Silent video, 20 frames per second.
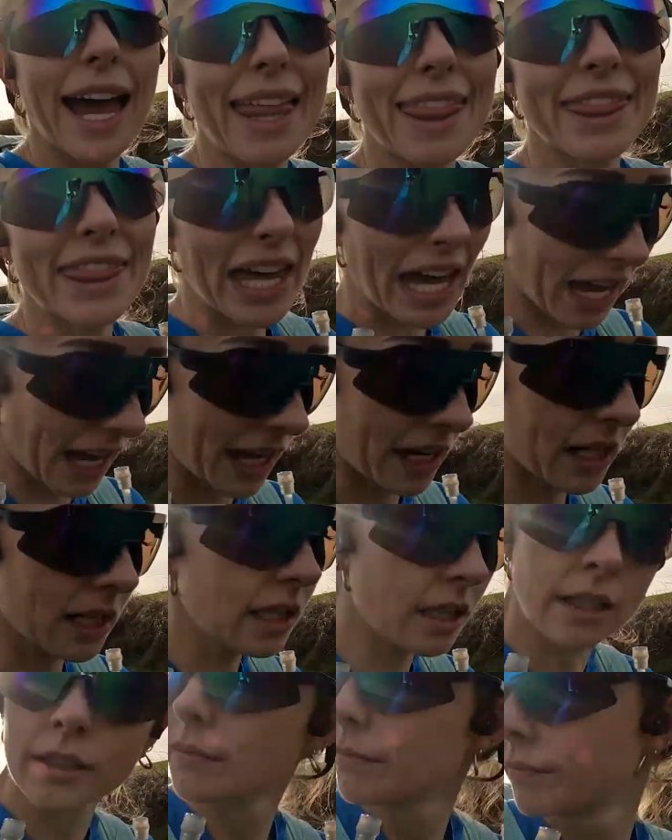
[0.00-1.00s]
and then
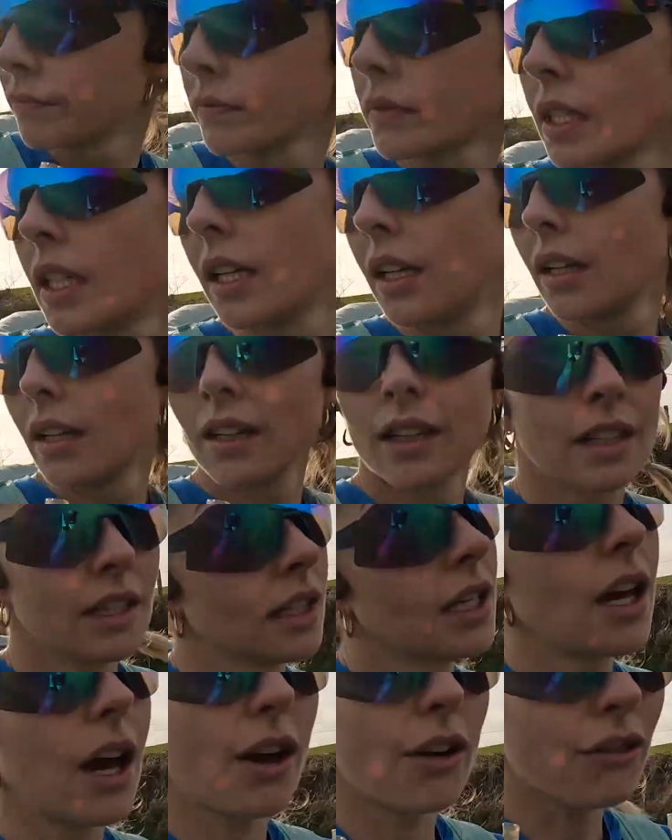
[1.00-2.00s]

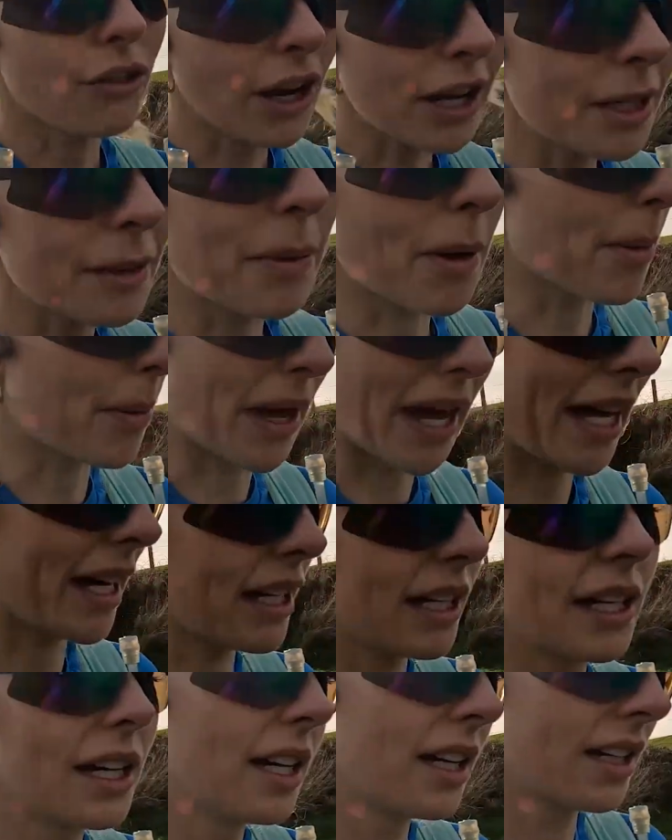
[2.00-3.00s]
a runnable bit
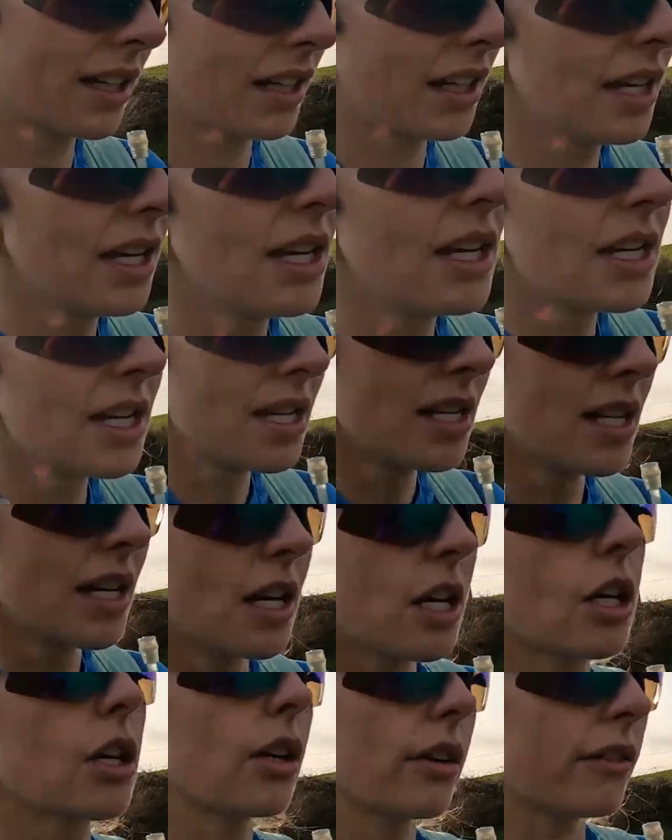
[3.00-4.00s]

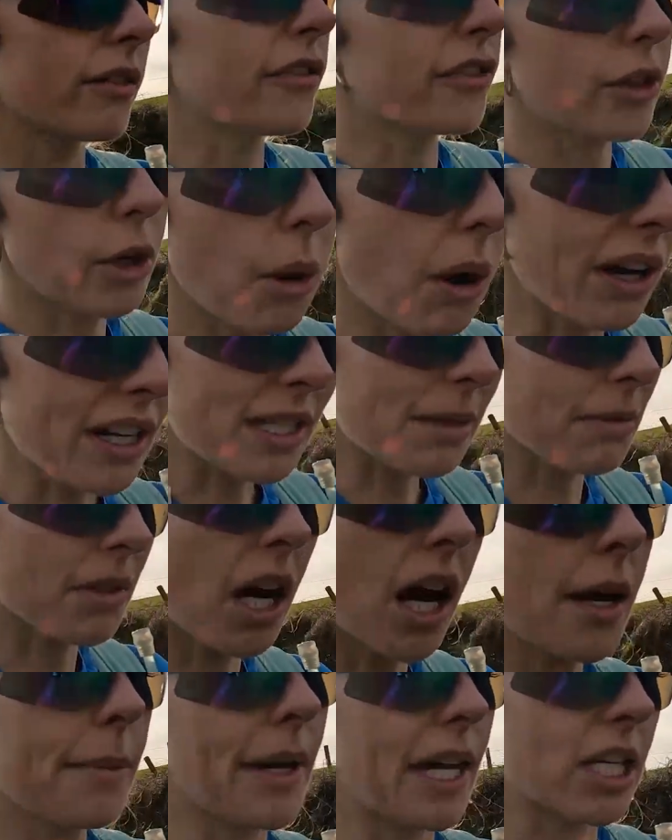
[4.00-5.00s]
for quite some
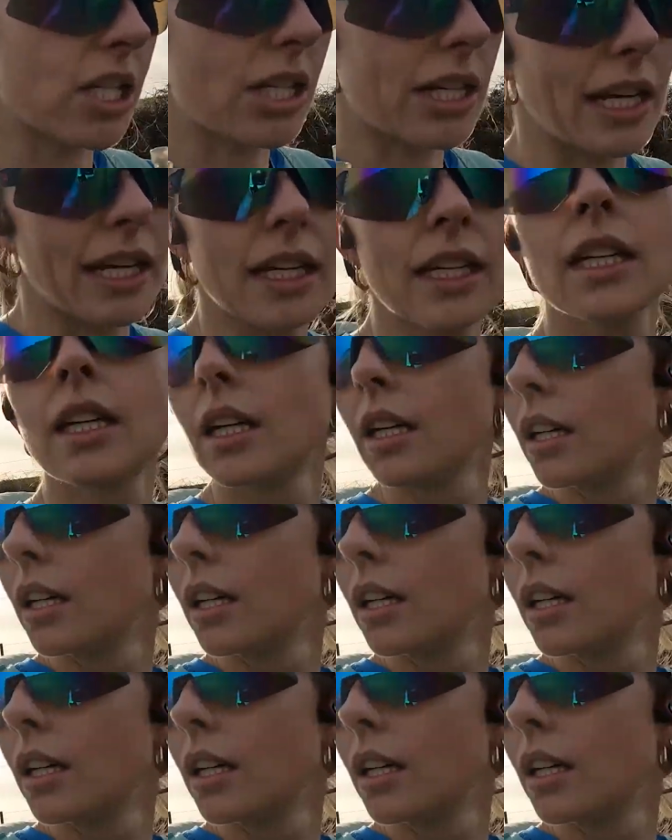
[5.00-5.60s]
time actually,